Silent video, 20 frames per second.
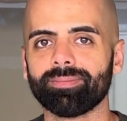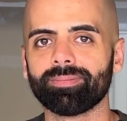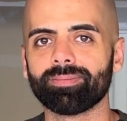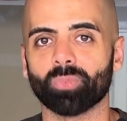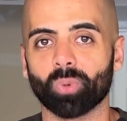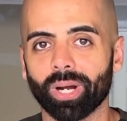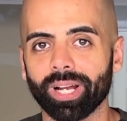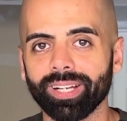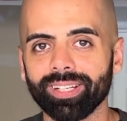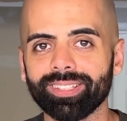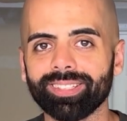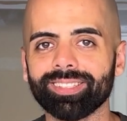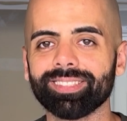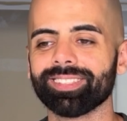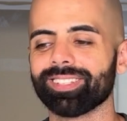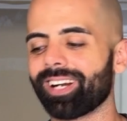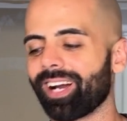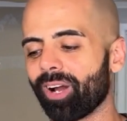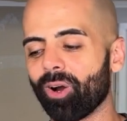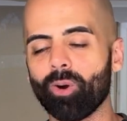Right?
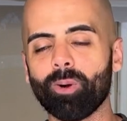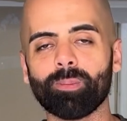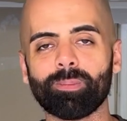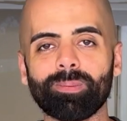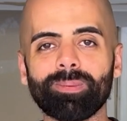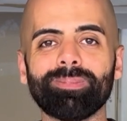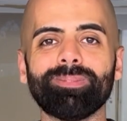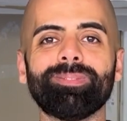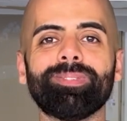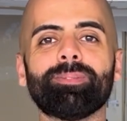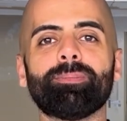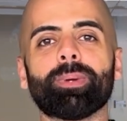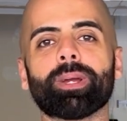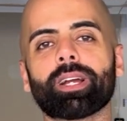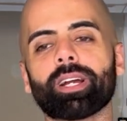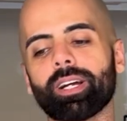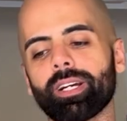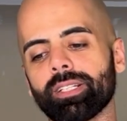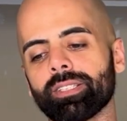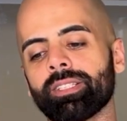I hope,
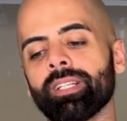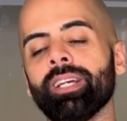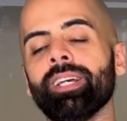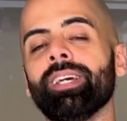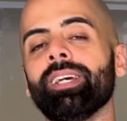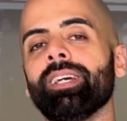because